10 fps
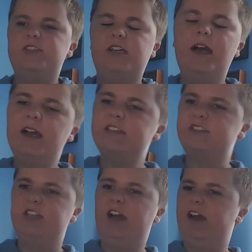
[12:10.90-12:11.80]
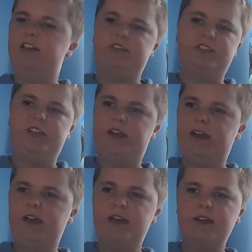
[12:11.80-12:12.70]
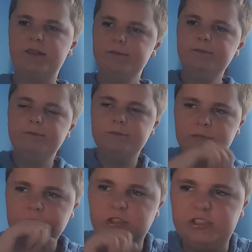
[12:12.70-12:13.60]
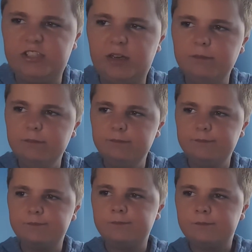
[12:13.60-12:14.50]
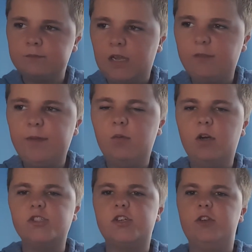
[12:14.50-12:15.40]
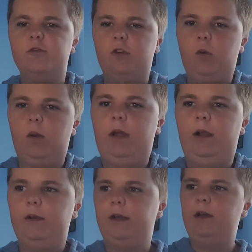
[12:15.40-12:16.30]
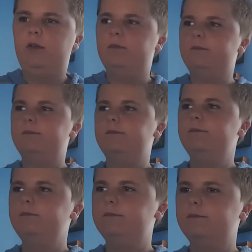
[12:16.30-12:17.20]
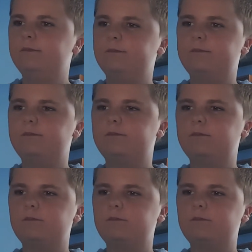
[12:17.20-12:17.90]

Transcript: Zack, Zack, Zack, she said. I've been watching you for a while now.